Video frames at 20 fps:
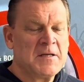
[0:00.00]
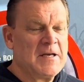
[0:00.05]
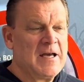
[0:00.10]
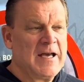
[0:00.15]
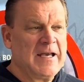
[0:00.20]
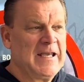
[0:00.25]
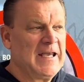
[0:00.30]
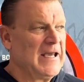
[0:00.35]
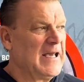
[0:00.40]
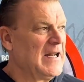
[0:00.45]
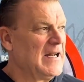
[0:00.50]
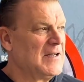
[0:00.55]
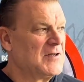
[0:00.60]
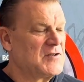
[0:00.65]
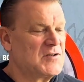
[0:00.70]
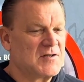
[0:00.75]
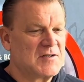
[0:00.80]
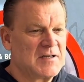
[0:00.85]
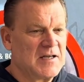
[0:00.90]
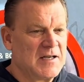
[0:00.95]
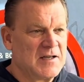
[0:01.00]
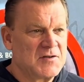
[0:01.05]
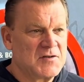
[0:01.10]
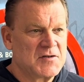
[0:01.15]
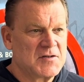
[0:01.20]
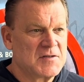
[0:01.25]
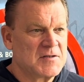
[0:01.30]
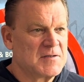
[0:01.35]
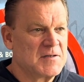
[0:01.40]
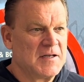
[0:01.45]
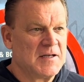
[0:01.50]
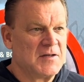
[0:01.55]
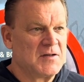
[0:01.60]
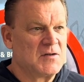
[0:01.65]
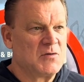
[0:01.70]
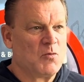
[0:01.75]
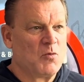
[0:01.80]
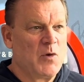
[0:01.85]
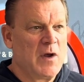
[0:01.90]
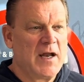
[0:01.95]
again, it's
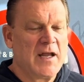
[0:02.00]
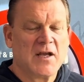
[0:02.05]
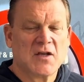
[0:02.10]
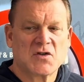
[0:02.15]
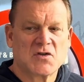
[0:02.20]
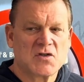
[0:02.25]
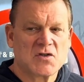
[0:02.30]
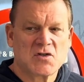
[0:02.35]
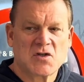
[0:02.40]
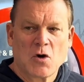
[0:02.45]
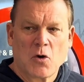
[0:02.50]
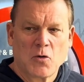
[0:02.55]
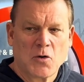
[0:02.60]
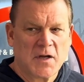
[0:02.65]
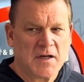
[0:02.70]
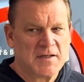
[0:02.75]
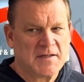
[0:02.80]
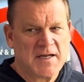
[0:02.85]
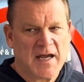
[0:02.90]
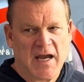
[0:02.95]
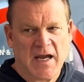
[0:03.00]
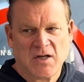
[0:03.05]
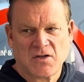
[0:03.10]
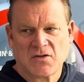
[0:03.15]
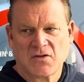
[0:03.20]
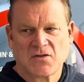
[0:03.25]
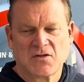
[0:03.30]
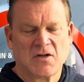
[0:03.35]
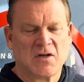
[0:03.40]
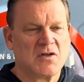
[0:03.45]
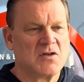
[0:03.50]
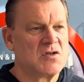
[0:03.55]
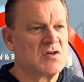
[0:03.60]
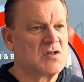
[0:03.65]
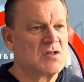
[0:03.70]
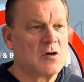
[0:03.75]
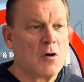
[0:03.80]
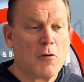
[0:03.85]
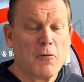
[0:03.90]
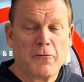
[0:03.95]
winning is so contagious, and it's
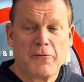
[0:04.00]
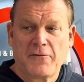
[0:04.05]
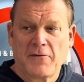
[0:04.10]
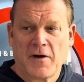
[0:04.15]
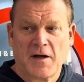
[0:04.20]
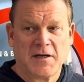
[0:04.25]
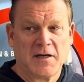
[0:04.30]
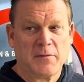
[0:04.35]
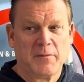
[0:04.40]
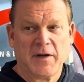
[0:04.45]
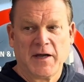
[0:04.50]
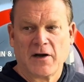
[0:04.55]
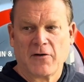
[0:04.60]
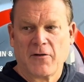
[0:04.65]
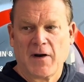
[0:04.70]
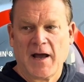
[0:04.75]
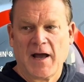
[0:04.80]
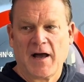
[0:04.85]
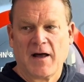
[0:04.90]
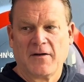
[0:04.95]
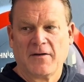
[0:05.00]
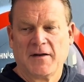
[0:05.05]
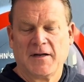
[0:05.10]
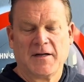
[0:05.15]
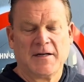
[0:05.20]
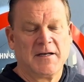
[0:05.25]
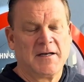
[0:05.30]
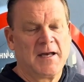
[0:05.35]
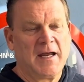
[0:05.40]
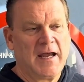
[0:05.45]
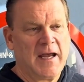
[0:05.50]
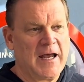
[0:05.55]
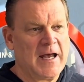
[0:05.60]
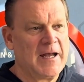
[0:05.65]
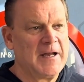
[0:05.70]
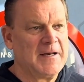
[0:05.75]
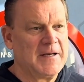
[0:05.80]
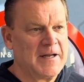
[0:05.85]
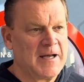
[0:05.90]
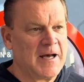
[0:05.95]
so fun to be around.
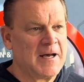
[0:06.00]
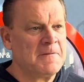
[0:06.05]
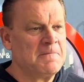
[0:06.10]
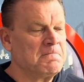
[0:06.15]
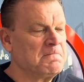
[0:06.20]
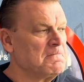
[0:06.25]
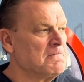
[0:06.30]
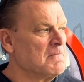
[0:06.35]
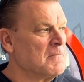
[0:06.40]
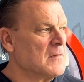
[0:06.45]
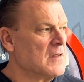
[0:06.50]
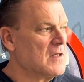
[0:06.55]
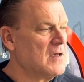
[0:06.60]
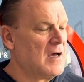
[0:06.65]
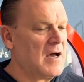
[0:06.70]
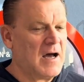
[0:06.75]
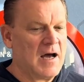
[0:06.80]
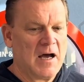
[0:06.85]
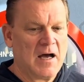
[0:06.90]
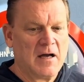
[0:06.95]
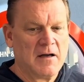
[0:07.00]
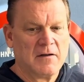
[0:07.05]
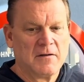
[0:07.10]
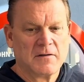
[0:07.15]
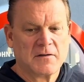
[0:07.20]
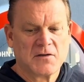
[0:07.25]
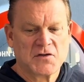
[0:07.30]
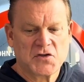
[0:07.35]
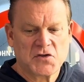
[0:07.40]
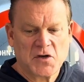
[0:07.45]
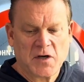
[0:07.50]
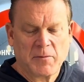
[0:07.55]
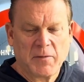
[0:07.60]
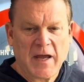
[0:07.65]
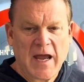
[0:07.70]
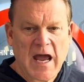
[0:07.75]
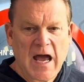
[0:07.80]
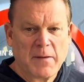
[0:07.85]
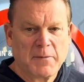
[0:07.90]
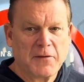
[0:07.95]
And extremely
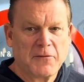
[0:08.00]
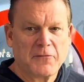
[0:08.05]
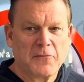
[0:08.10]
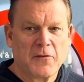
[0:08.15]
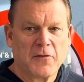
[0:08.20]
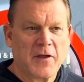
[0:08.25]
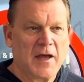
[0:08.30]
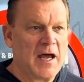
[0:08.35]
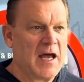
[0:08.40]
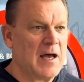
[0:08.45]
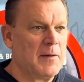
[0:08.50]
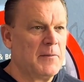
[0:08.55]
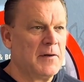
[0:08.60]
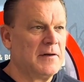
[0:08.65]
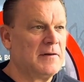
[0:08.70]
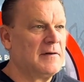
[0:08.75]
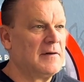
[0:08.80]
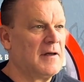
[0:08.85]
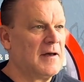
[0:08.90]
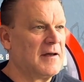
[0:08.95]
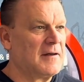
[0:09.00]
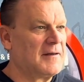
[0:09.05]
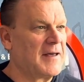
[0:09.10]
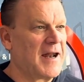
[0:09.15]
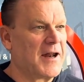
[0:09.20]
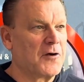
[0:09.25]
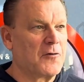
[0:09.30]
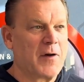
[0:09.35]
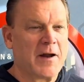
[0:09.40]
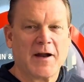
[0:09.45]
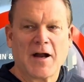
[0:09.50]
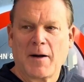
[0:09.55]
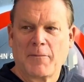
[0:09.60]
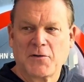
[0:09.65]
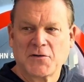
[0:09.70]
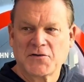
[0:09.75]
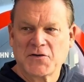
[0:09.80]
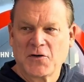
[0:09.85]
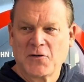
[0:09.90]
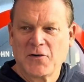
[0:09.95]
happy for them. And got a great
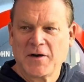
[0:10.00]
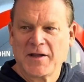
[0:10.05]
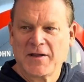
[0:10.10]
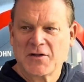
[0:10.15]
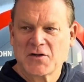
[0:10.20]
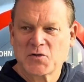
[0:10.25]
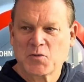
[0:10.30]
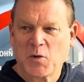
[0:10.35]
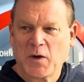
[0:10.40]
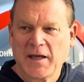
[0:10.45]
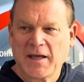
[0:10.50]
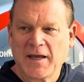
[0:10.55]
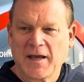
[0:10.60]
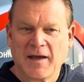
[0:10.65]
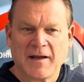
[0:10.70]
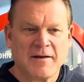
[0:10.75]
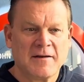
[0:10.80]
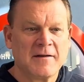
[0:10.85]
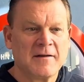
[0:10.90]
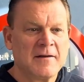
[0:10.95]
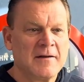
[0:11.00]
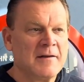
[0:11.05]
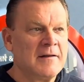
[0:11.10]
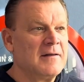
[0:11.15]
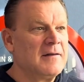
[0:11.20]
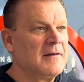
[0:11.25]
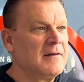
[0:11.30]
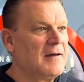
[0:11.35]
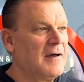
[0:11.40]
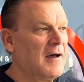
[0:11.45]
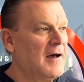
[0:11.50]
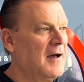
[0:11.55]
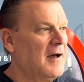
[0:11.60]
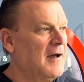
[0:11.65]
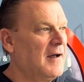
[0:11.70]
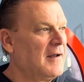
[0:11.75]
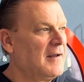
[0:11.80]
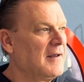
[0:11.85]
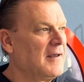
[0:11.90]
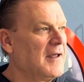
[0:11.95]
opportunity this weekend
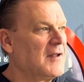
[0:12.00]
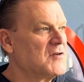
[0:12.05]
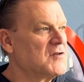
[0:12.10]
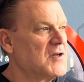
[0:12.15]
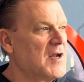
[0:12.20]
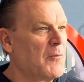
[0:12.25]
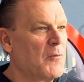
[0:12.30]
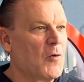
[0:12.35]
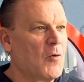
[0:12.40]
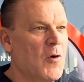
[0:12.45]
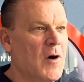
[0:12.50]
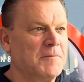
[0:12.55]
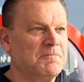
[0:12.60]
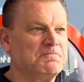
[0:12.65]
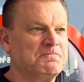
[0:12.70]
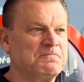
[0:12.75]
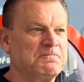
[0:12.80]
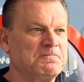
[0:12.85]
against number one.